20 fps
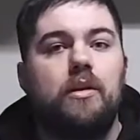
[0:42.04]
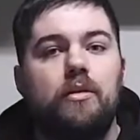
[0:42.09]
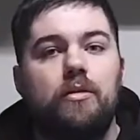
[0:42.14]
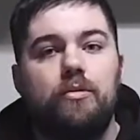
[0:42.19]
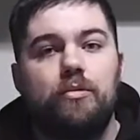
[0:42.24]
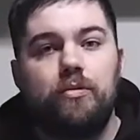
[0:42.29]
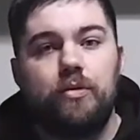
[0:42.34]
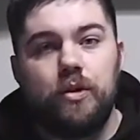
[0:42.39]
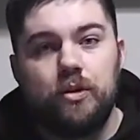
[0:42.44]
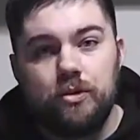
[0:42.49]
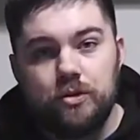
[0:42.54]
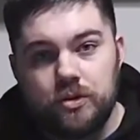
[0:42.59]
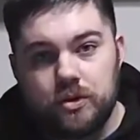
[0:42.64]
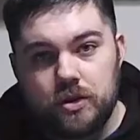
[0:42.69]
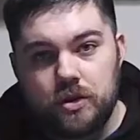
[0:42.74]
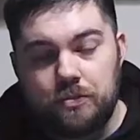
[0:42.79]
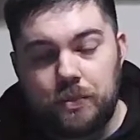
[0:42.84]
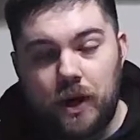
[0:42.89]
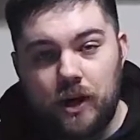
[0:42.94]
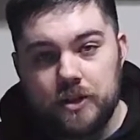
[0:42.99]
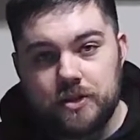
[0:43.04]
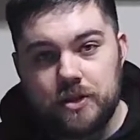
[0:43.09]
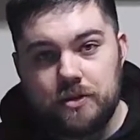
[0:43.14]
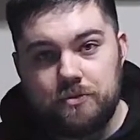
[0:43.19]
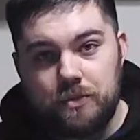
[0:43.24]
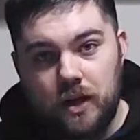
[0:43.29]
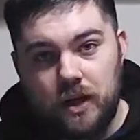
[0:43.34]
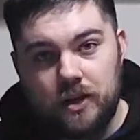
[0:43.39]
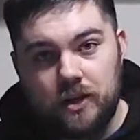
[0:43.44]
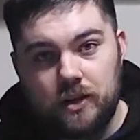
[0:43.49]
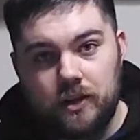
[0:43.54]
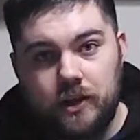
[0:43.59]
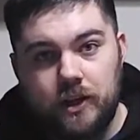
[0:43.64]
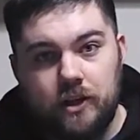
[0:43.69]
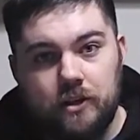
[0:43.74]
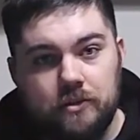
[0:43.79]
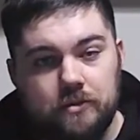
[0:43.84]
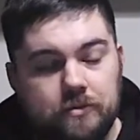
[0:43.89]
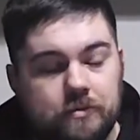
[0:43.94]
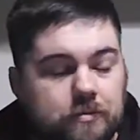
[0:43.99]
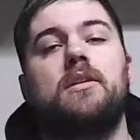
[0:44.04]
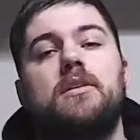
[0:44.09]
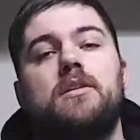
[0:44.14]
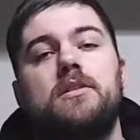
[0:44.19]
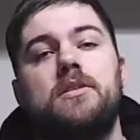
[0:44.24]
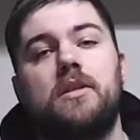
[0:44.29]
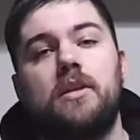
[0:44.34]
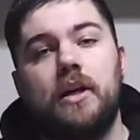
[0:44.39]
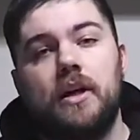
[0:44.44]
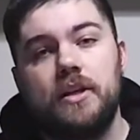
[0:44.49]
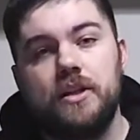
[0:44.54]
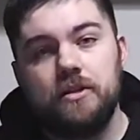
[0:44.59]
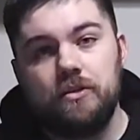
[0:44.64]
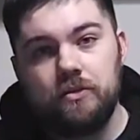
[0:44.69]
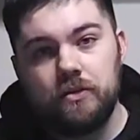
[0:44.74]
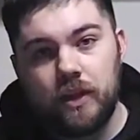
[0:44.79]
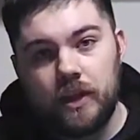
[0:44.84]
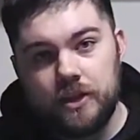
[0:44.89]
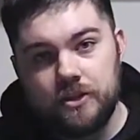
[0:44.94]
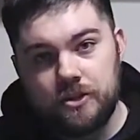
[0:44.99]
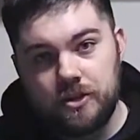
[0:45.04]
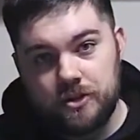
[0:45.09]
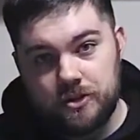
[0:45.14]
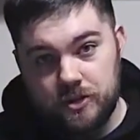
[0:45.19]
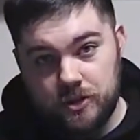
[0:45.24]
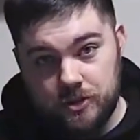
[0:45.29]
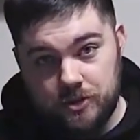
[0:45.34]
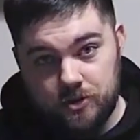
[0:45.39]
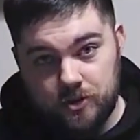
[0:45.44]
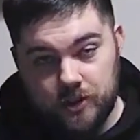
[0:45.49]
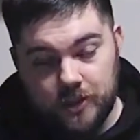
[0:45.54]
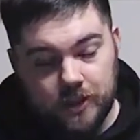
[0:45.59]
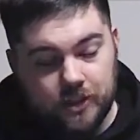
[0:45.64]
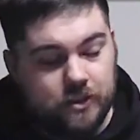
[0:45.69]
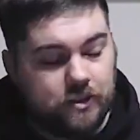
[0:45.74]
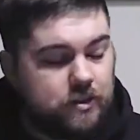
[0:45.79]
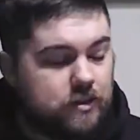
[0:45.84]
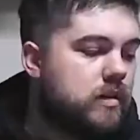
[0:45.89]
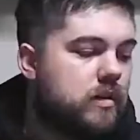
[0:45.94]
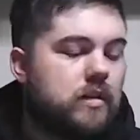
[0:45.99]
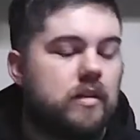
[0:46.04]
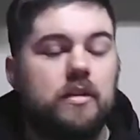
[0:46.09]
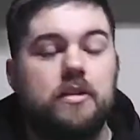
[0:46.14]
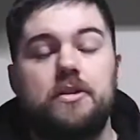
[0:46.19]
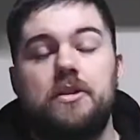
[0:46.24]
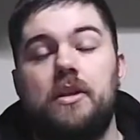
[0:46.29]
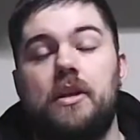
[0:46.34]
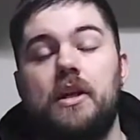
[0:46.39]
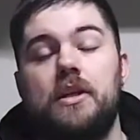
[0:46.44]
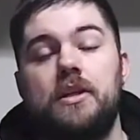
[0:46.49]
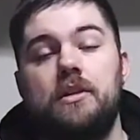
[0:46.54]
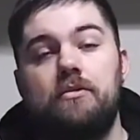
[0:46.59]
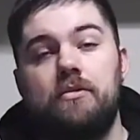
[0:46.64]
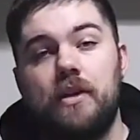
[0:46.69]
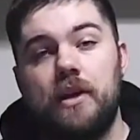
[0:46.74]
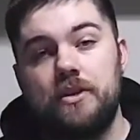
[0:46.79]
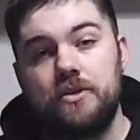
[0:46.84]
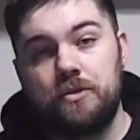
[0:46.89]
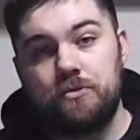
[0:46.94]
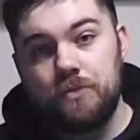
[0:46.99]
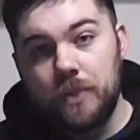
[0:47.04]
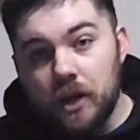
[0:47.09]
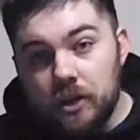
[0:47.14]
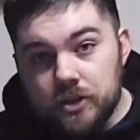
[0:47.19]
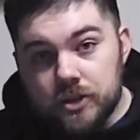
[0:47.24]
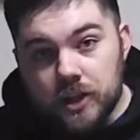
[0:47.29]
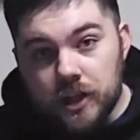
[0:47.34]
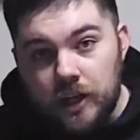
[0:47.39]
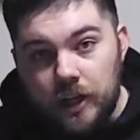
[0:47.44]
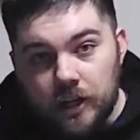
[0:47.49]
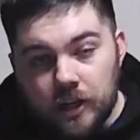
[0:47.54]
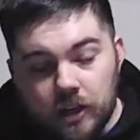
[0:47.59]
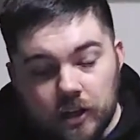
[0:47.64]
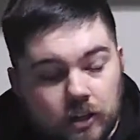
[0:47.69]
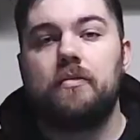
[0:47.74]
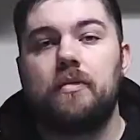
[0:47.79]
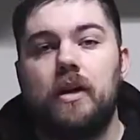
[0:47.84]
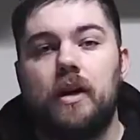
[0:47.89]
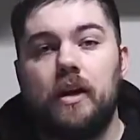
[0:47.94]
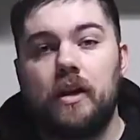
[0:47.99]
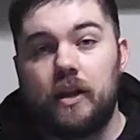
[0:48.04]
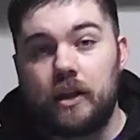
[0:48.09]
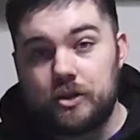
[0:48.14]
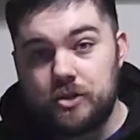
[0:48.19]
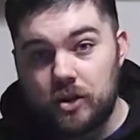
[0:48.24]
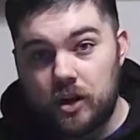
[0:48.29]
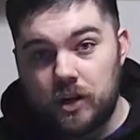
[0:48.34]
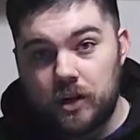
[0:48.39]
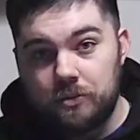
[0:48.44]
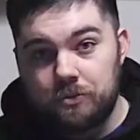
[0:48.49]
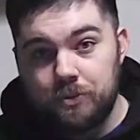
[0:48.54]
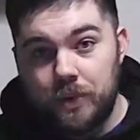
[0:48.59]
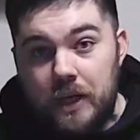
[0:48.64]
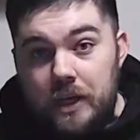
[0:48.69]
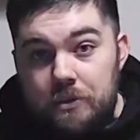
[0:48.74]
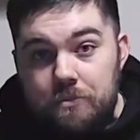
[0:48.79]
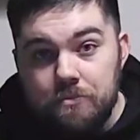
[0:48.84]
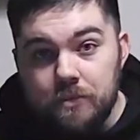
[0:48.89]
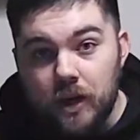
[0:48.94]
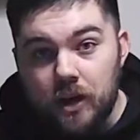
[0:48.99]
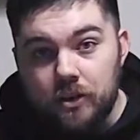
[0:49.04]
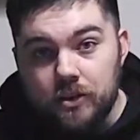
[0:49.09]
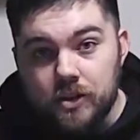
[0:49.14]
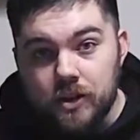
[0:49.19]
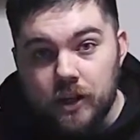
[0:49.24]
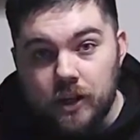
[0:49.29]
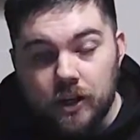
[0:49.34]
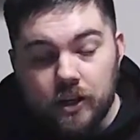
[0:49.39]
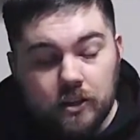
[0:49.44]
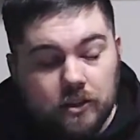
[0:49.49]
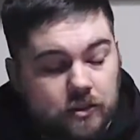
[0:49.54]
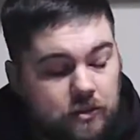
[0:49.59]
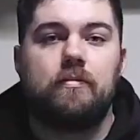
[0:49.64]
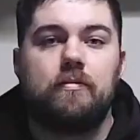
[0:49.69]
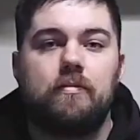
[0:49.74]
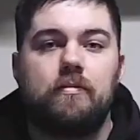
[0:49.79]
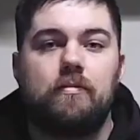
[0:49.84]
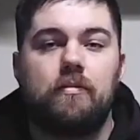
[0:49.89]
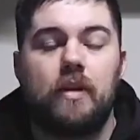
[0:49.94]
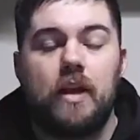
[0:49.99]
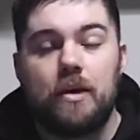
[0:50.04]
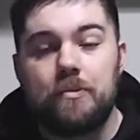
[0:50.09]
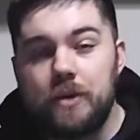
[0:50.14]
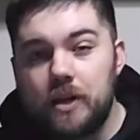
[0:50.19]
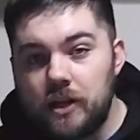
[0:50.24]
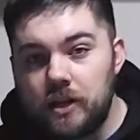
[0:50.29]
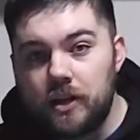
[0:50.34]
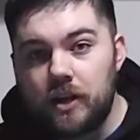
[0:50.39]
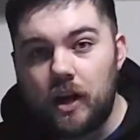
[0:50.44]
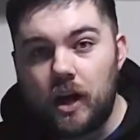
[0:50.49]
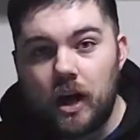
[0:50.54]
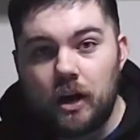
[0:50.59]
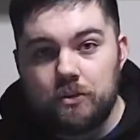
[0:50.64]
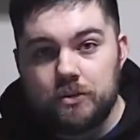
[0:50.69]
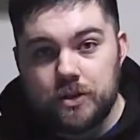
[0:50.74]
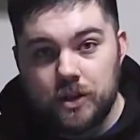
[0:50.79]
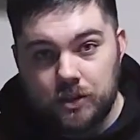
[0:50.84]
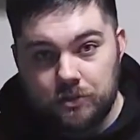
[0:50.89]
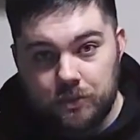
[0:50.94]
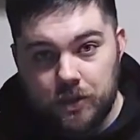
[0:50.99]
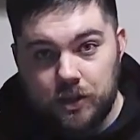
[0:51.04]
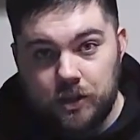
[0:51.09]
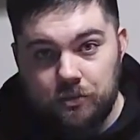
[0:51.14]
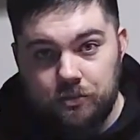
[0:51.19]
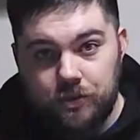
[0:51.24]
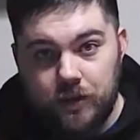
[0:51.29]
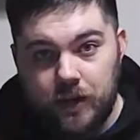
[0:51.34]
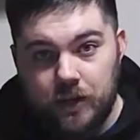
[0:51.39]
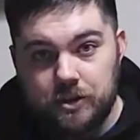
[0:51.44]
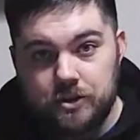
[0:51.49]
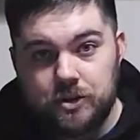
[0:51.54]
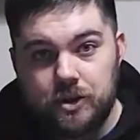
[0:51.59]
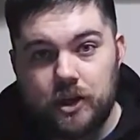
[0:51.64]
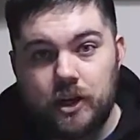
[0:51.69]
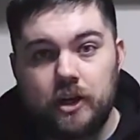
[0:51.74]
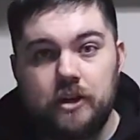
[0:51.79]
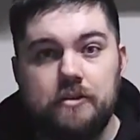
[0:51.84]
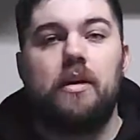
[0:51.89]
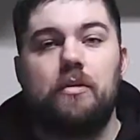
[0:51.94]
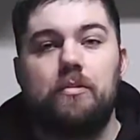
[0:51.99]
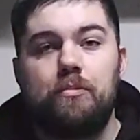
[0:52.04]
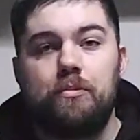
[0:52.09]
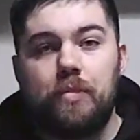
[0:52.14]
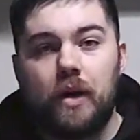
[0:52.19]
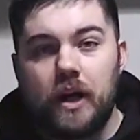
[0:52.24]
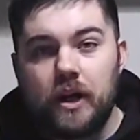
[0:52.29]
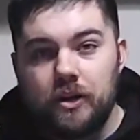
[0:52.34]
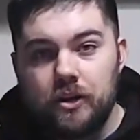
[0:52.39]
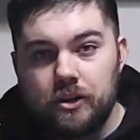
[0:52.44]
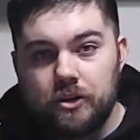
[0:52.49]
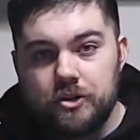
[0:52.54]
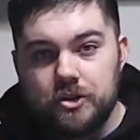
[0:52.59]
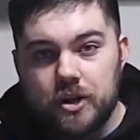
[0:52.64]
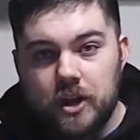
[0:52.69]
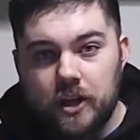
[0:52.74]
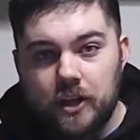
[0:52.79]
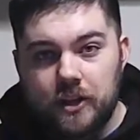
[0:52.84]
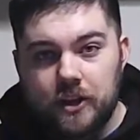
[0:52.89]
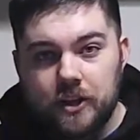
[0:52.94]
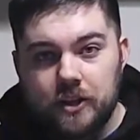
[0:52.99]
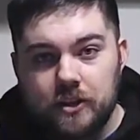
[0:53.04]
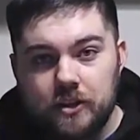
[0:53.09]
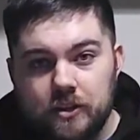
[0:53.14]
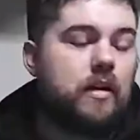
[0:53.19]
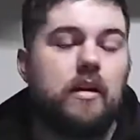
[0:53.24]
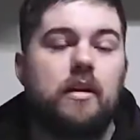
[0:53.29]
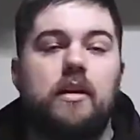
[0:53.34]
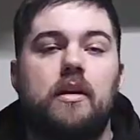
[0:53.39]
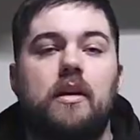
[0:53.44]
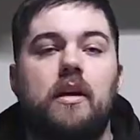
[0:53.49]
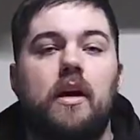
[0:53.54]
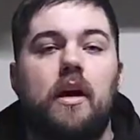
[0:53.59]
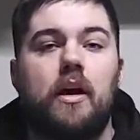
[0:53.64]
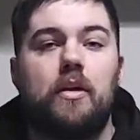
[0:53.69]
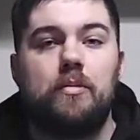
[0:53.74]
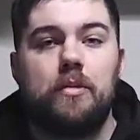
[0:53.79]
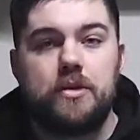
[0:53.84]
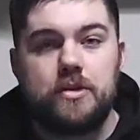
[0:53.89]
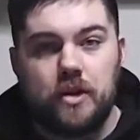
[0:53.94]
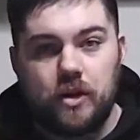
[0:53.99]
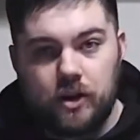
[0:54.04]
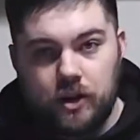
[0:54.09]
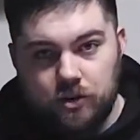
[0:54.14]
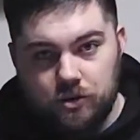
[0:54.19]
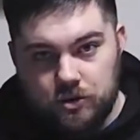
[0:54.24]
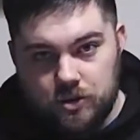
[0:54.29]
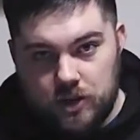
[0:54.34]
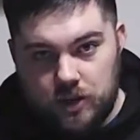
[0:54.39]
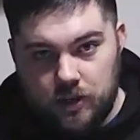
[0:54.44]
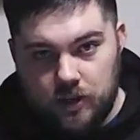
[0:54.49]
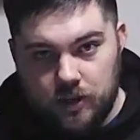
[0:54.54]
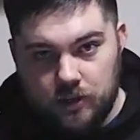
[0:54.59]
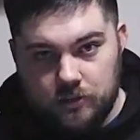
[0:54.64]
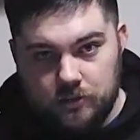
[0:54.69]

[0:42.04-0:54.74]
fused deposit modeling, selective laser sintering, selective laser melting, electronic beam melting, laminated object manufacturing, binder jetting, and material jetting.